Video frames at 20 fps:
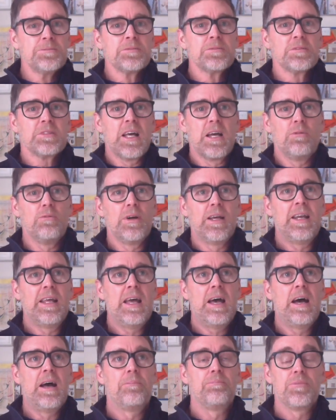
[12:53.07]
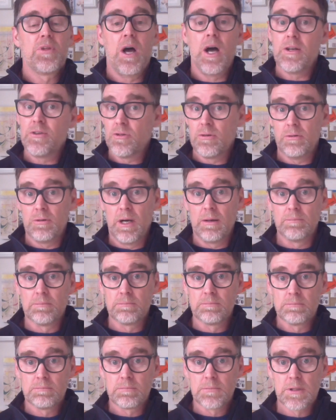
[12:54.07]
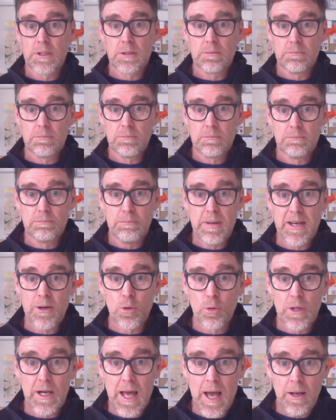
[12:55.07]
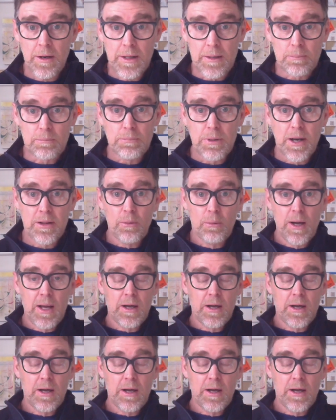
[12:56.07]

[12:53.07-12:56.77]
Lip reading: They really are. I do medical clowning, by the way.